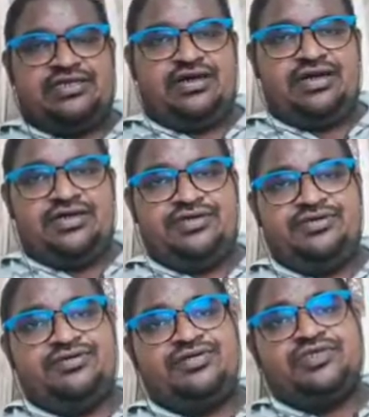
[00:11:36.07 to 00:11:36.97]
or due
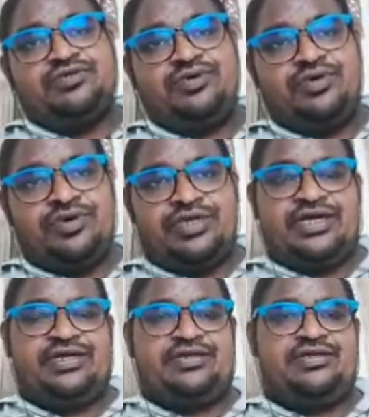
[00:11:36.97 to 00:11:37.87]
to its own
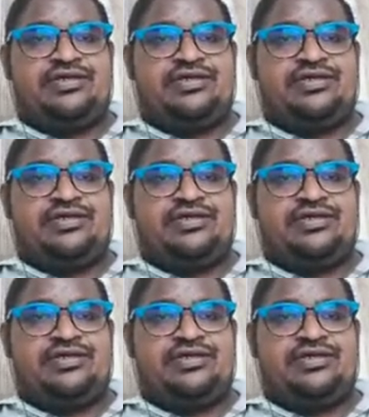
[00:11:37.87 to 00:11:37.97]
current.